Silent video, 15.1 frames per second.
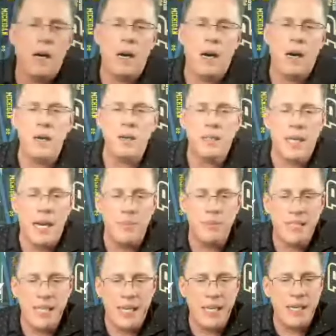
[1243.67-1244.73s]
our top
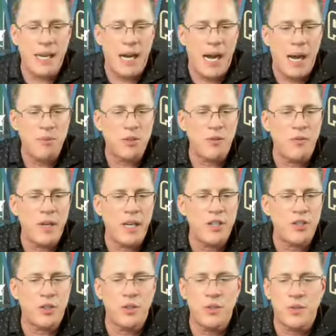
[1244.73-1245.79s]
10
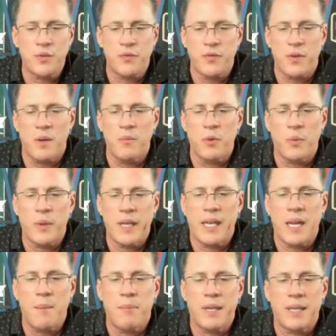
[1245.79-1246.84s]
observations from the
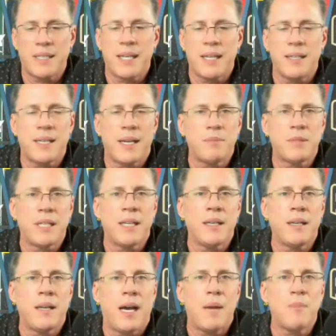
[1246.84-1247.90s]
weekend, Big Ten top
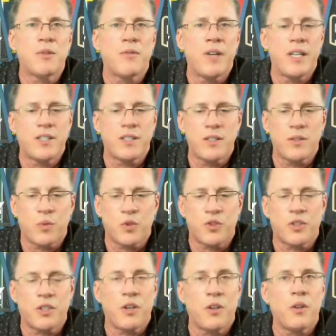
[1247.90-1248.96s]
10 observations. We'll
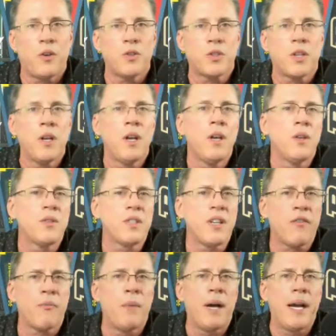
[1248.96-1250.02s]
share those,
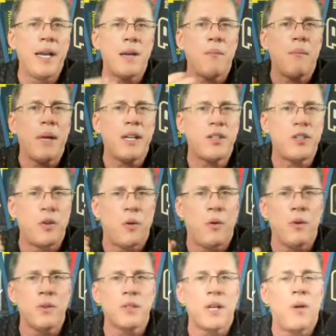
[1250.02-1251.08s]
see if mine match
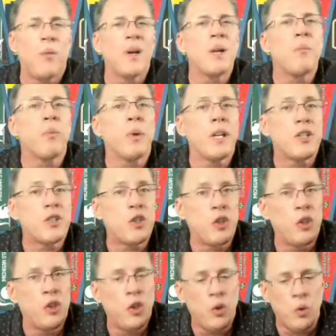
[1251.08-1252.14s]
yours on what impressed
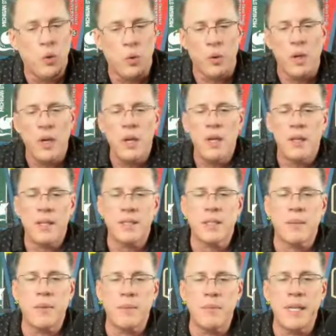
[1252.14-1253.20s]
you. That's
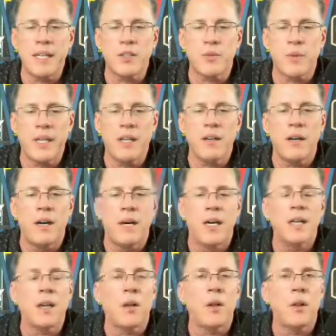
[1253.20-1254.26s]
coming up next right here
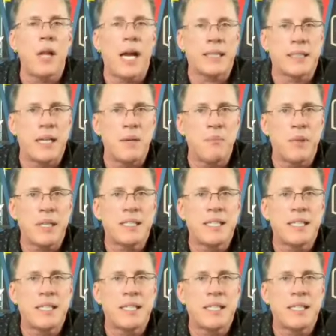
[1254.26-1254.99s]
on Locked On Big